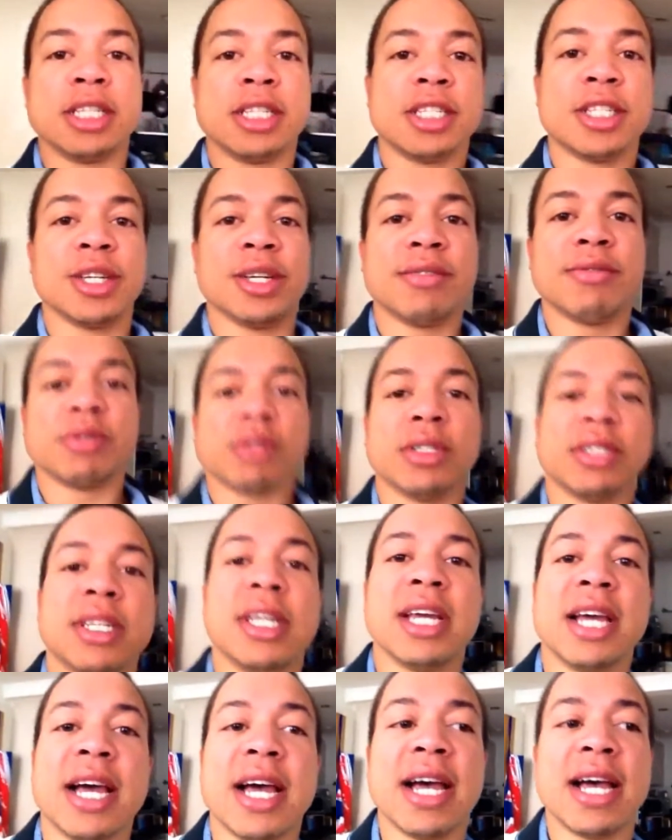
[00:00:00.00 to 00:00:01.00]
So everyone,
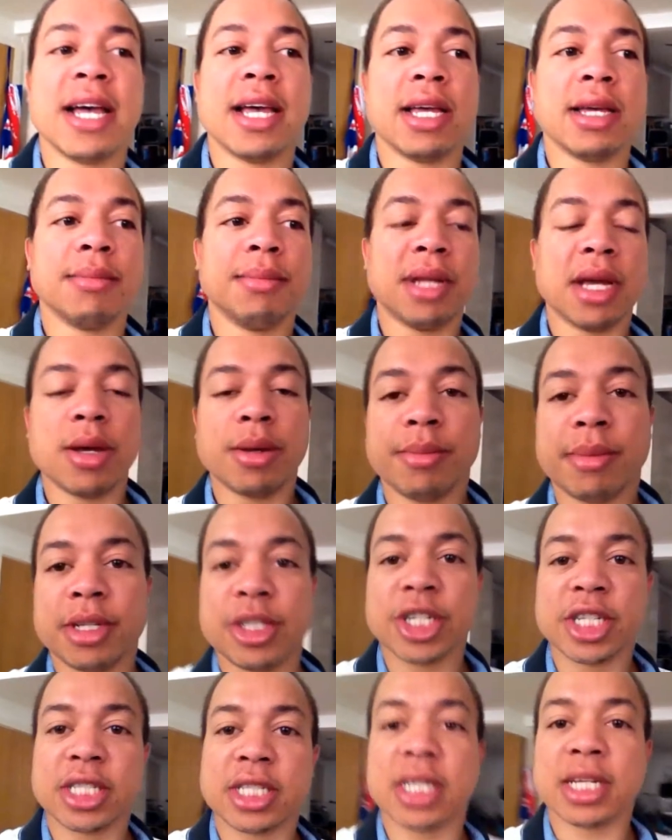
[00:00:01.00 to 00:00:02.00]
I am now in
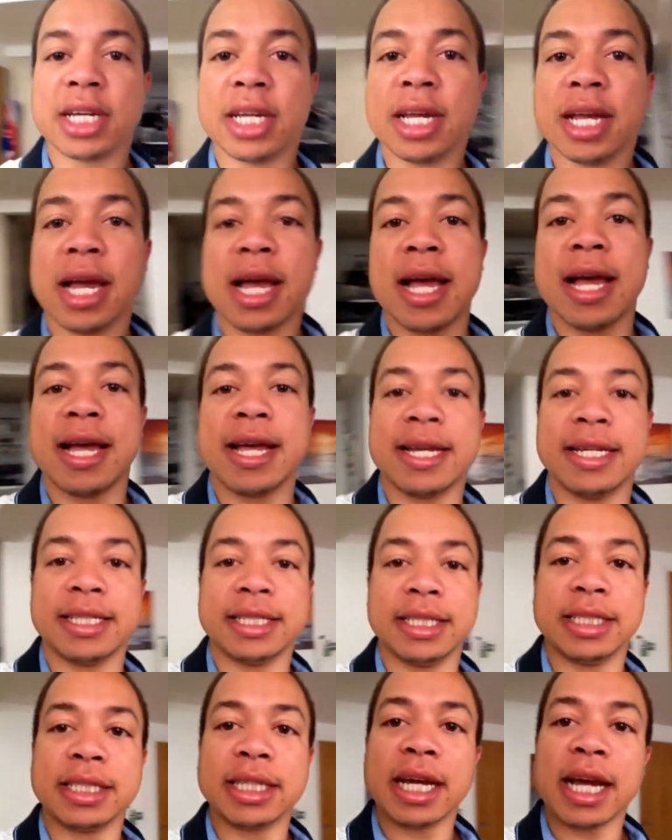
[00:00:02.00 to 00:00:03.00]
Manchester
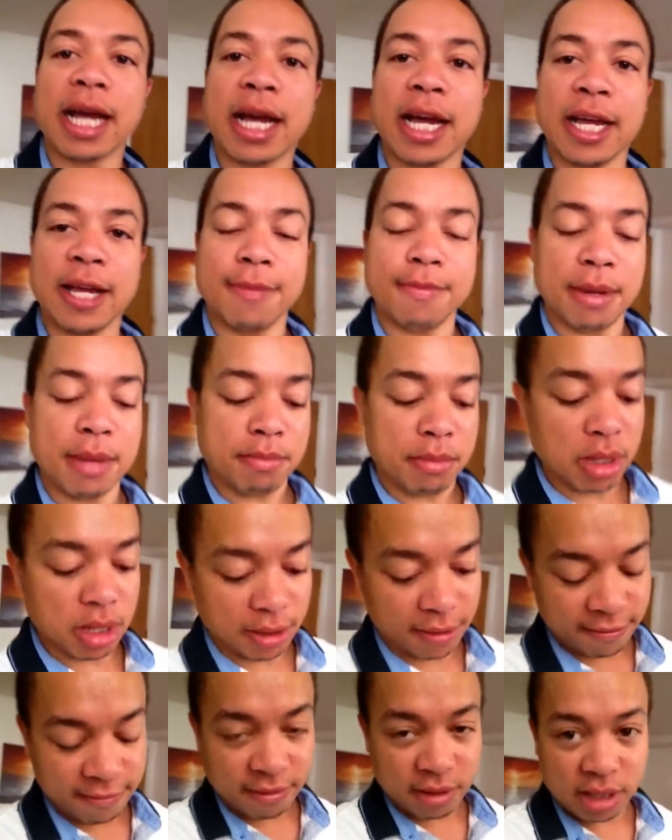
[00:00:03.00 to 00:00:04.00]
and I am at
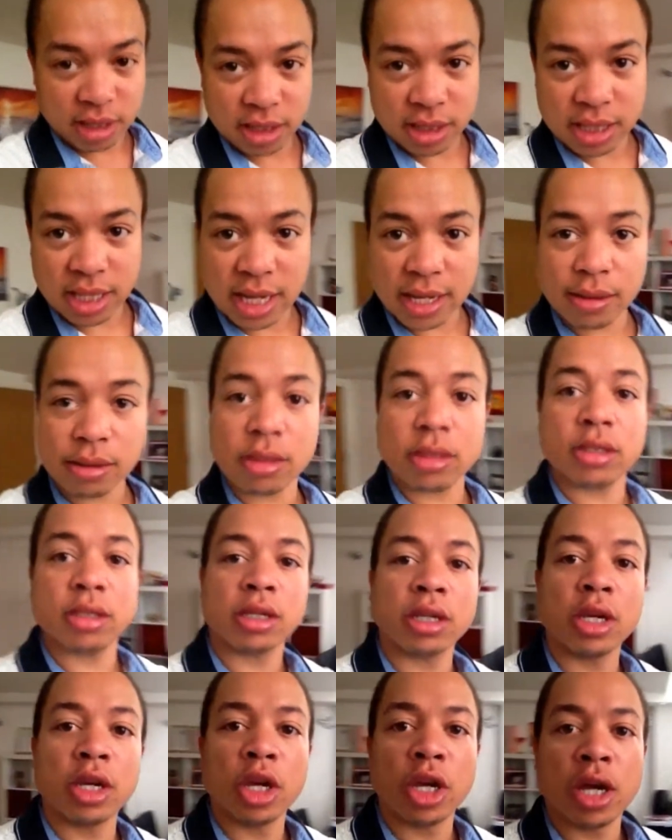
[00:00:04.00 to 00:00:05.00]
my friend's house